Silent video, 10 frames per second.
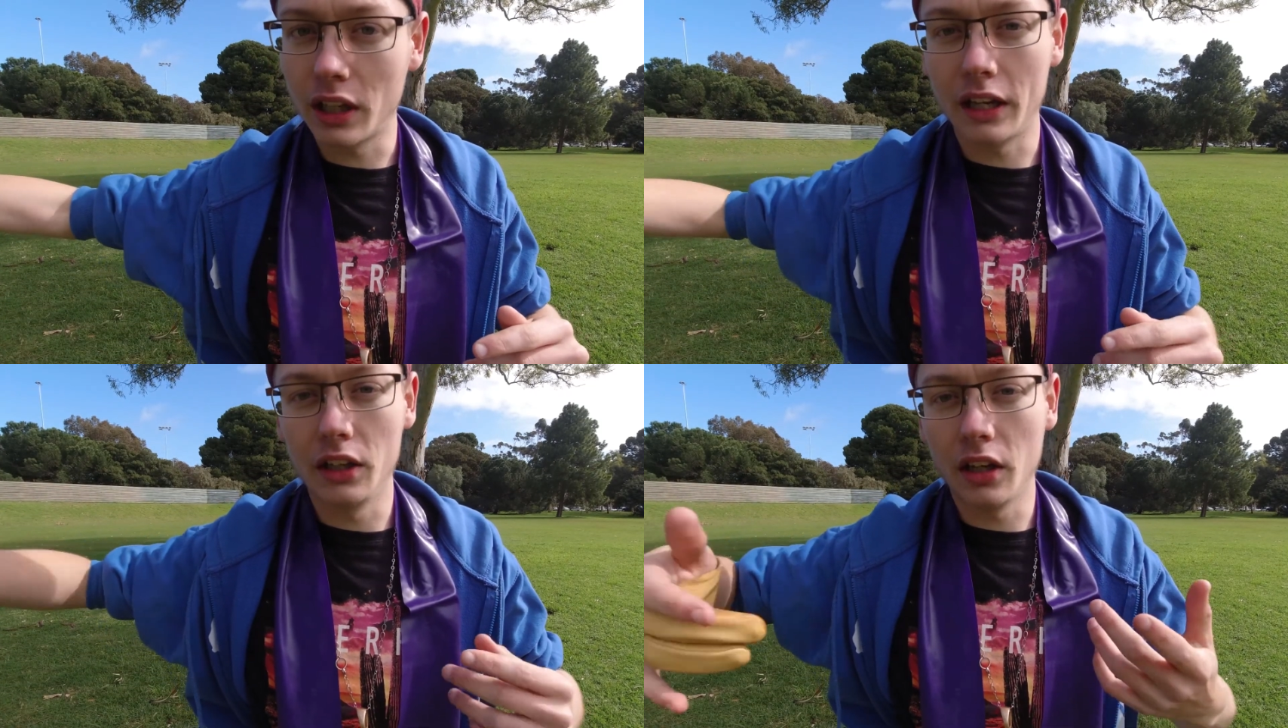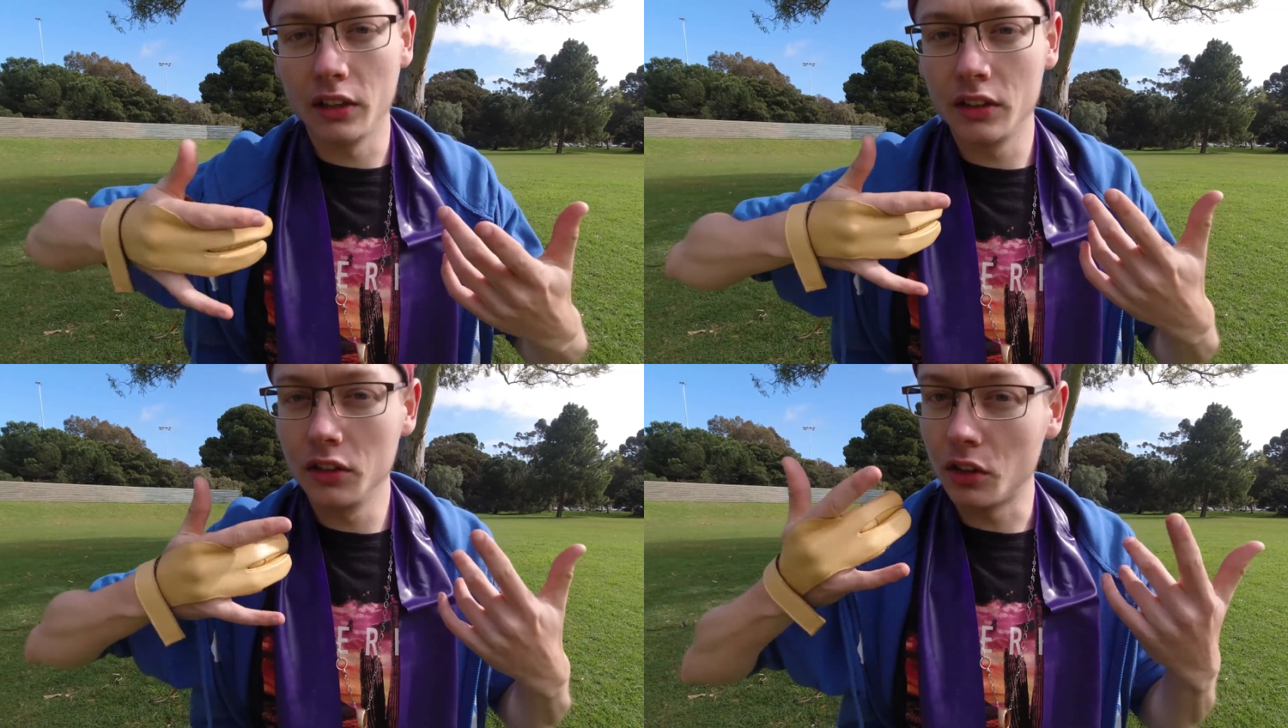and you
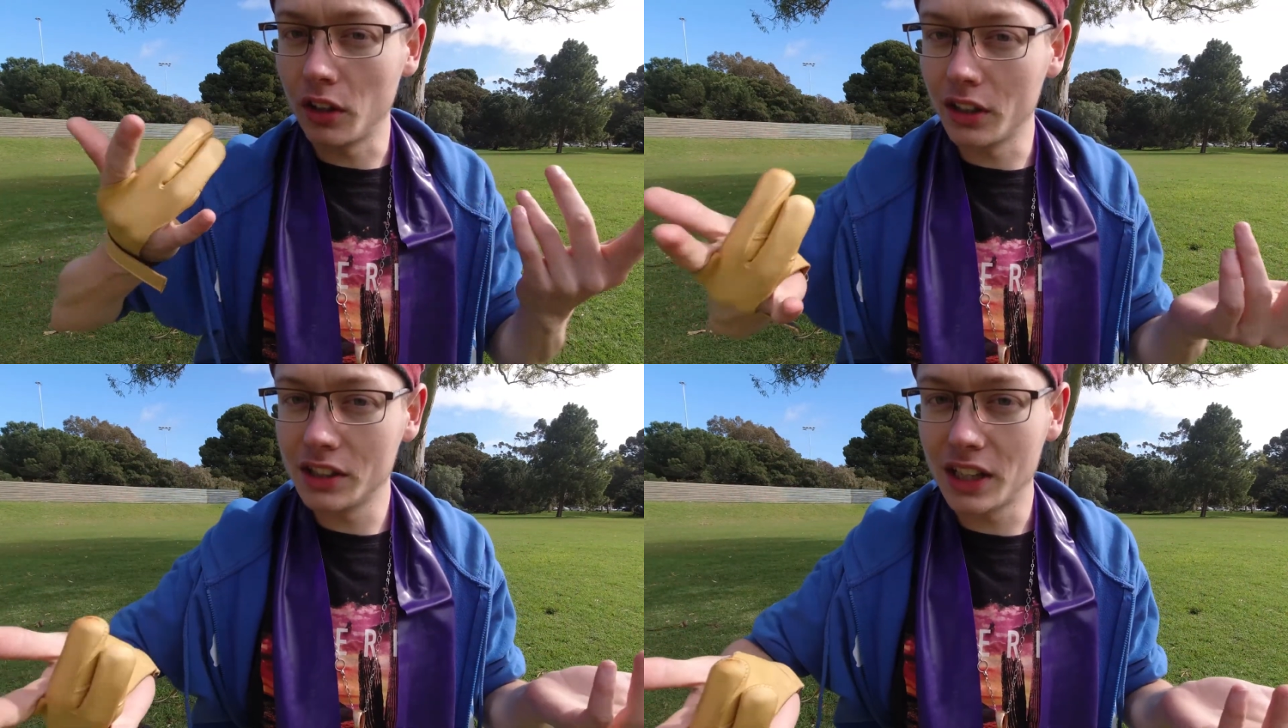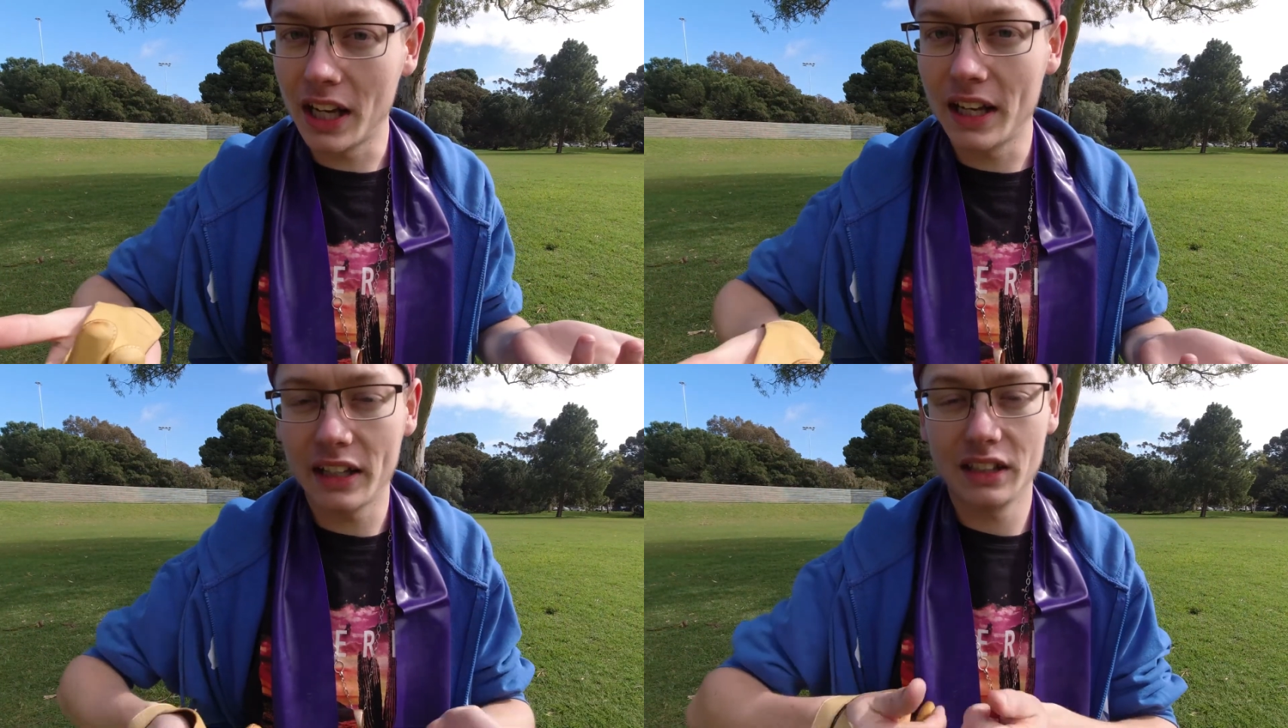don't
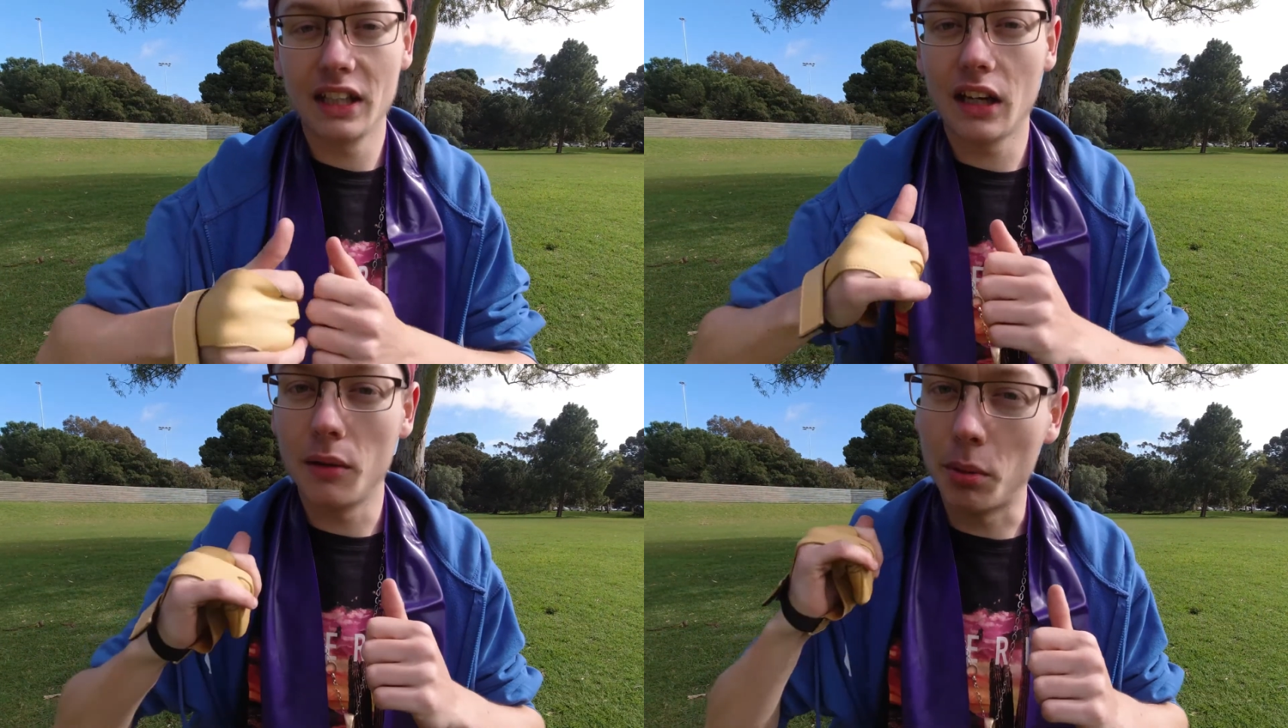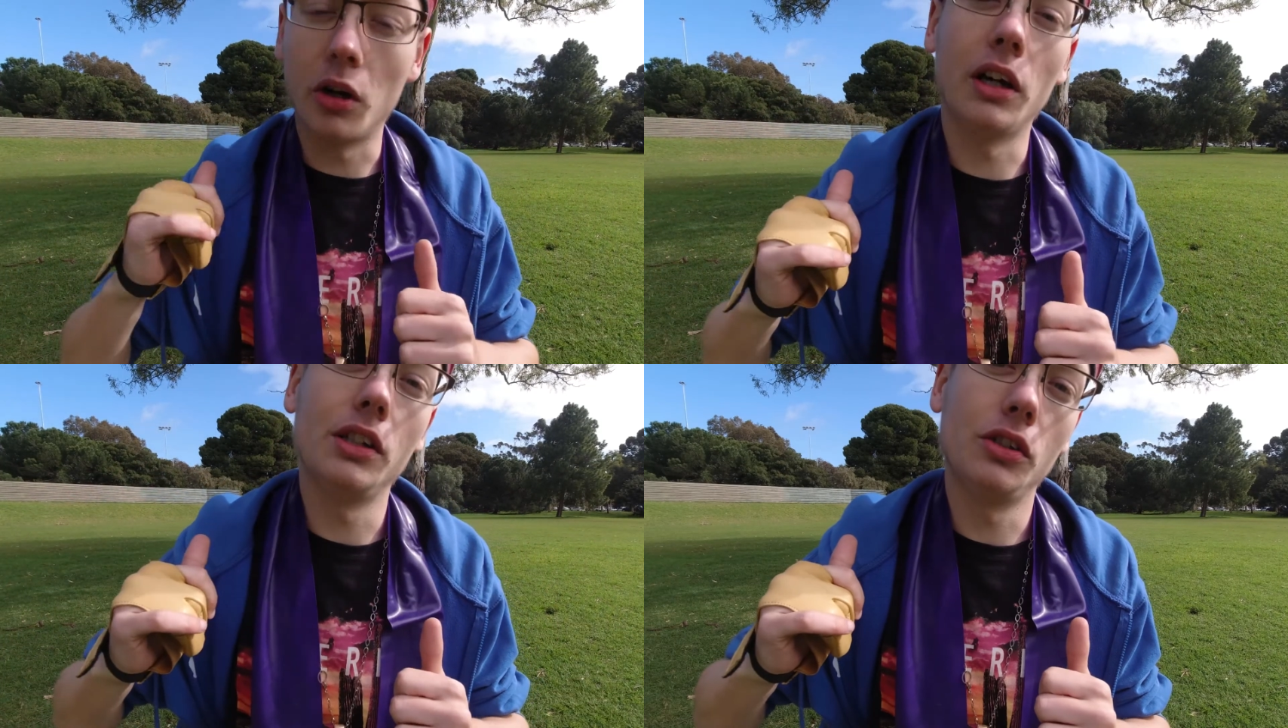understand how to get it
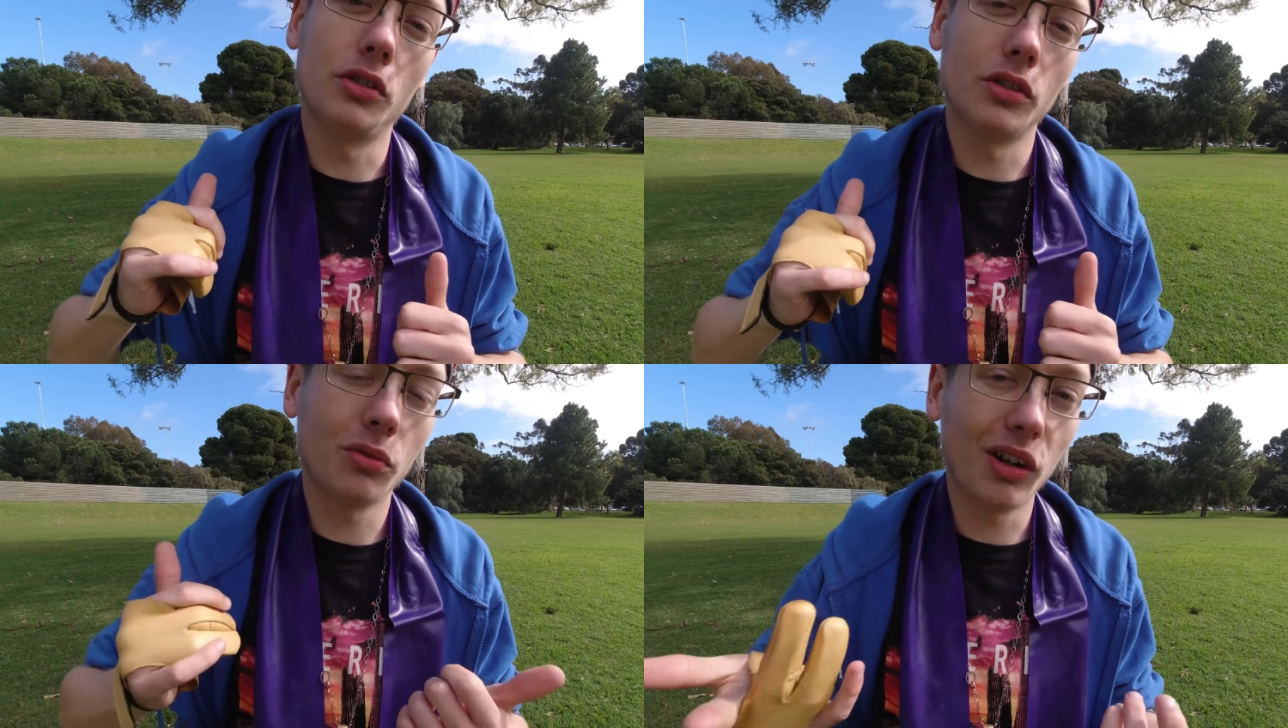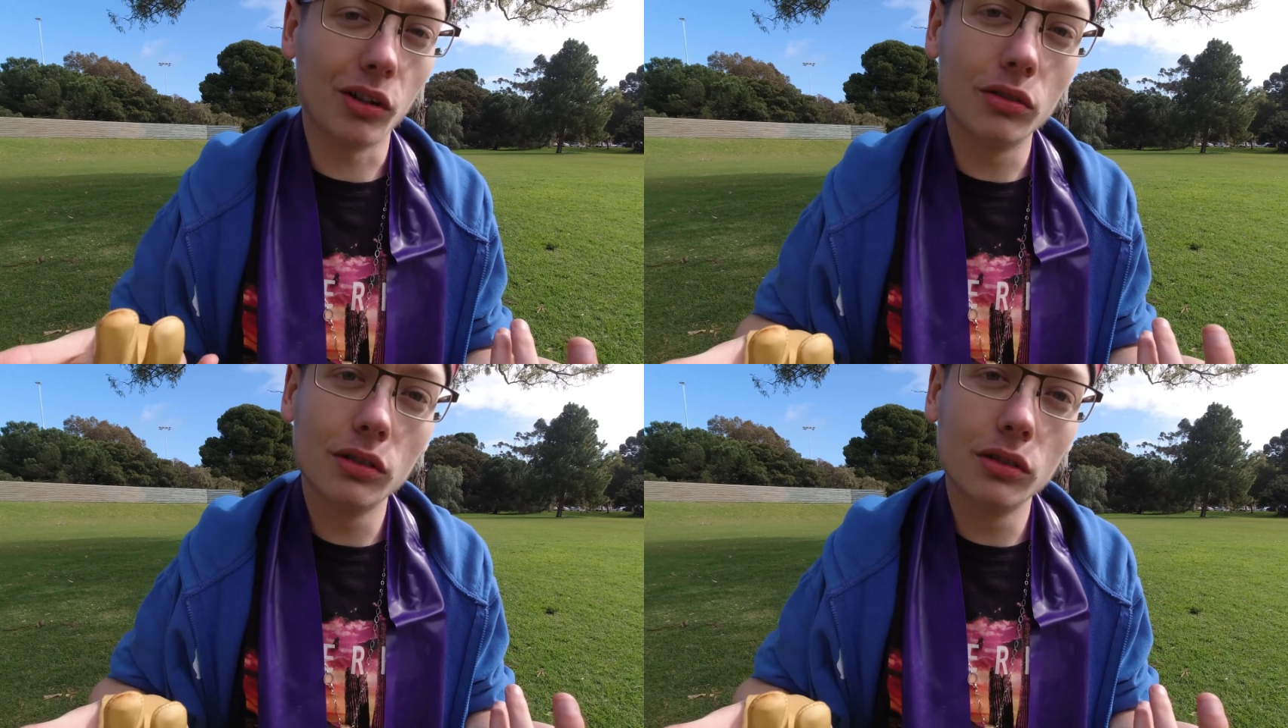behind you as well.